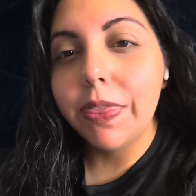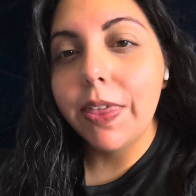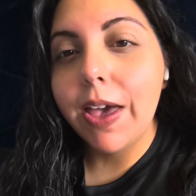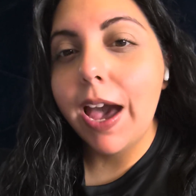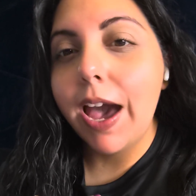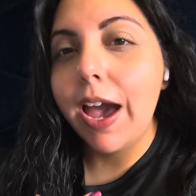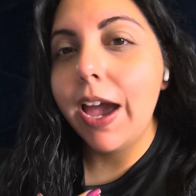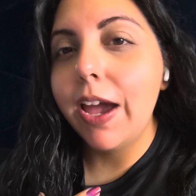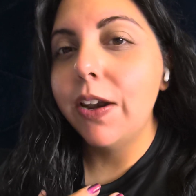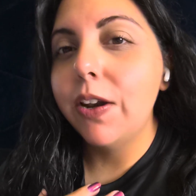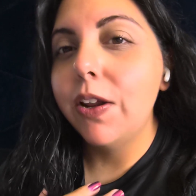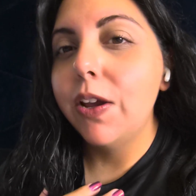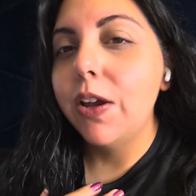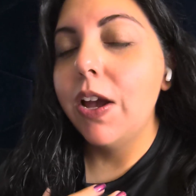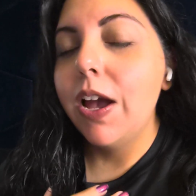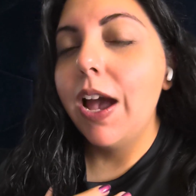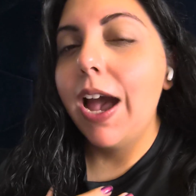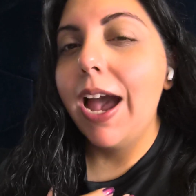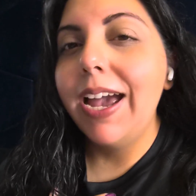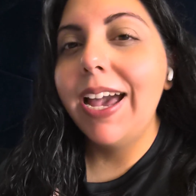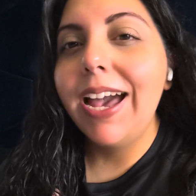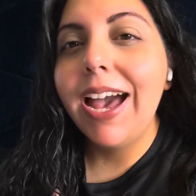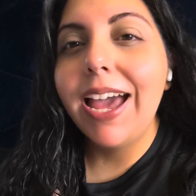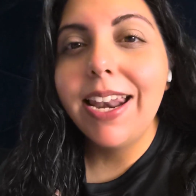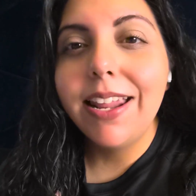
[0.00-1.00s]
that.
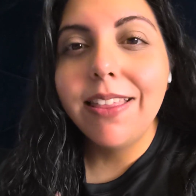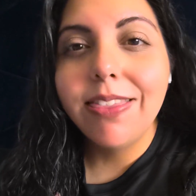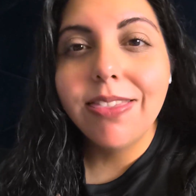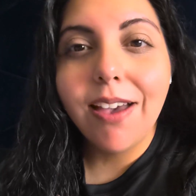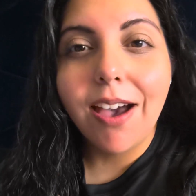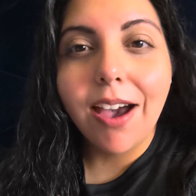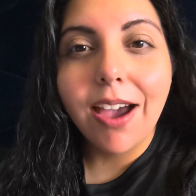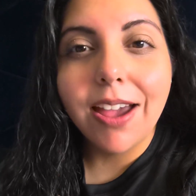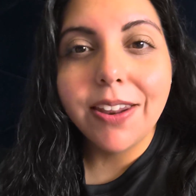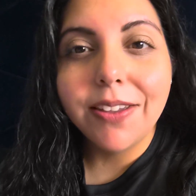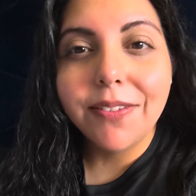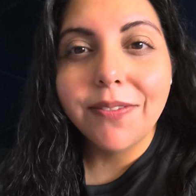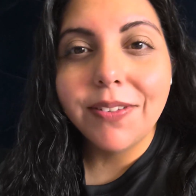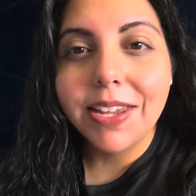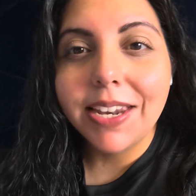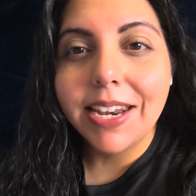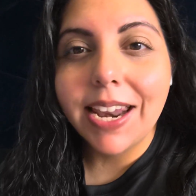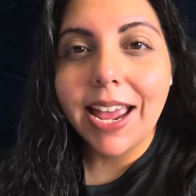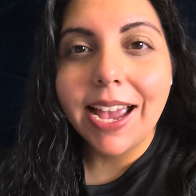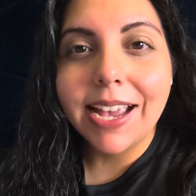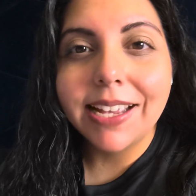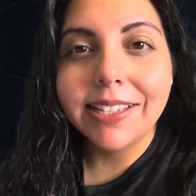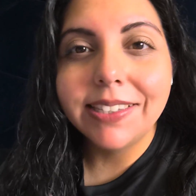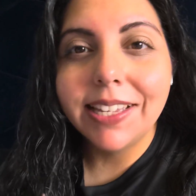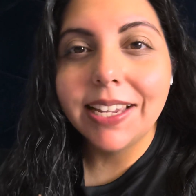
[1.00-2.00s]
I kind of thought of it
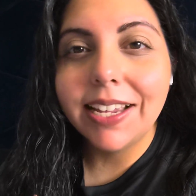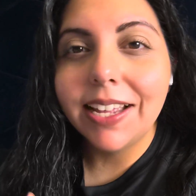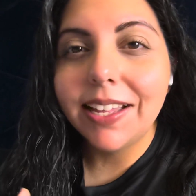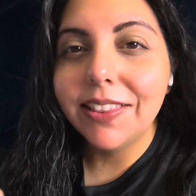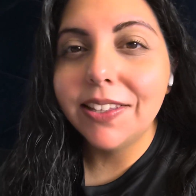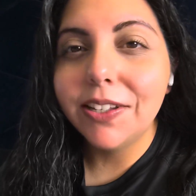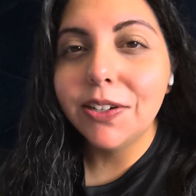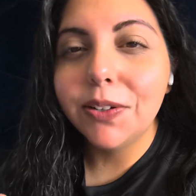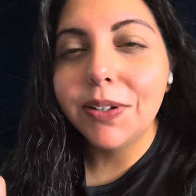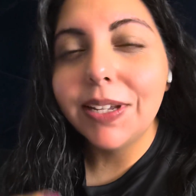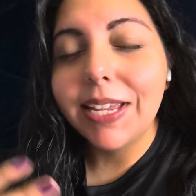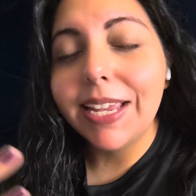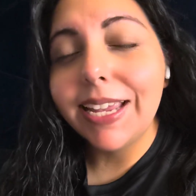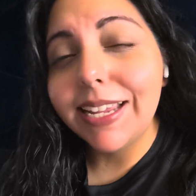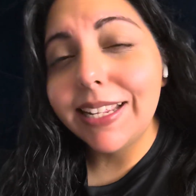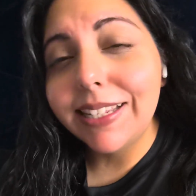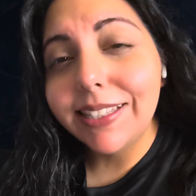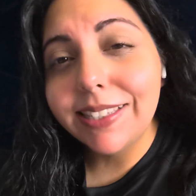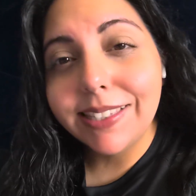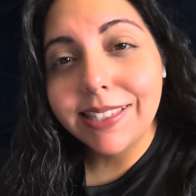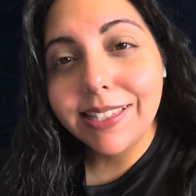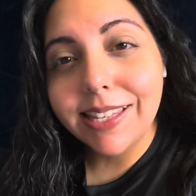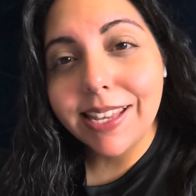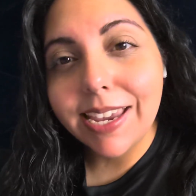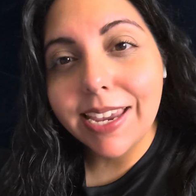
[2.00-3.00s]
as like a little
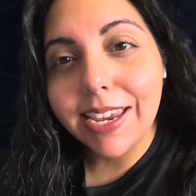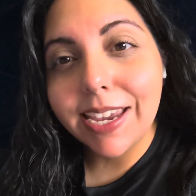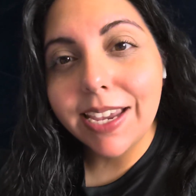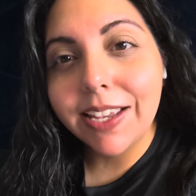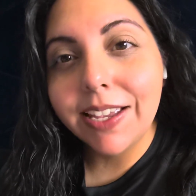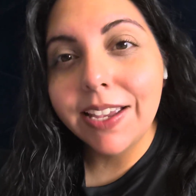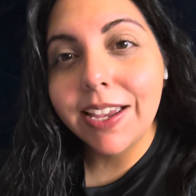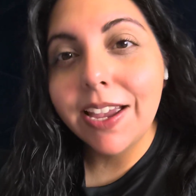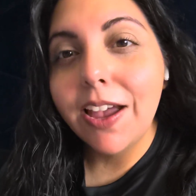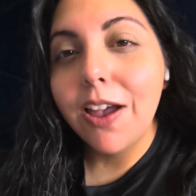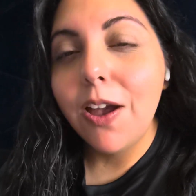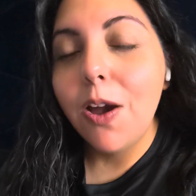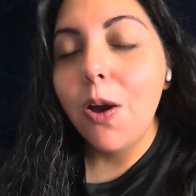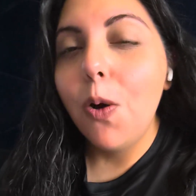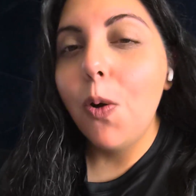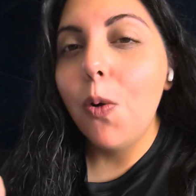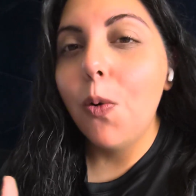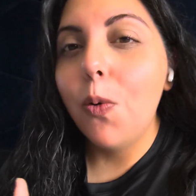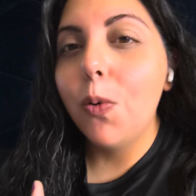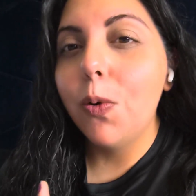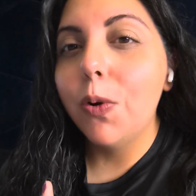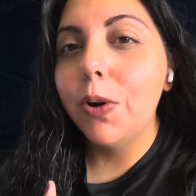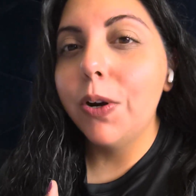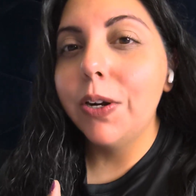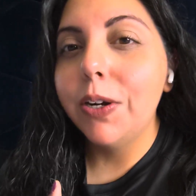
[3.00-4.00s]
kids thing
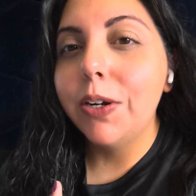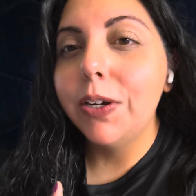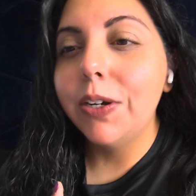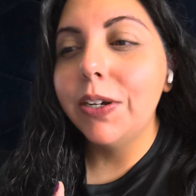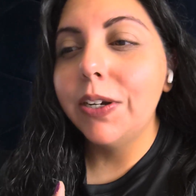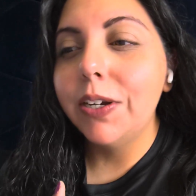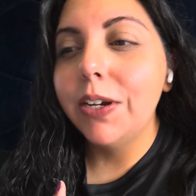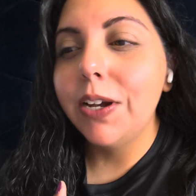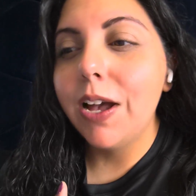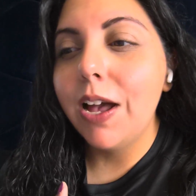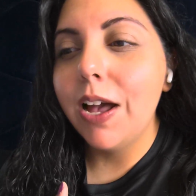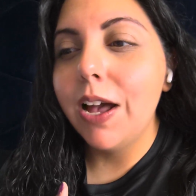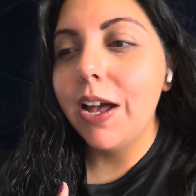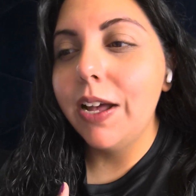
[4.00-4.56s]
or